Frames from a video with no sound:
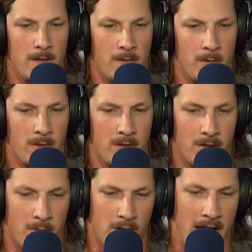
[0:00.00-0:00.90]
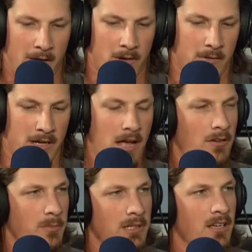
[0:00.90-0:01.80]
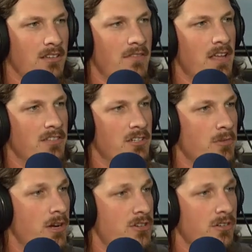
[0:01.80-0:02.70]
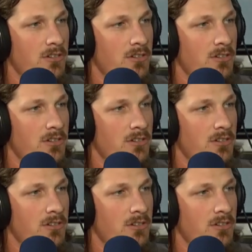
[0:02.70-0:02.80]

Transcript: we're at where we now is because of that situation.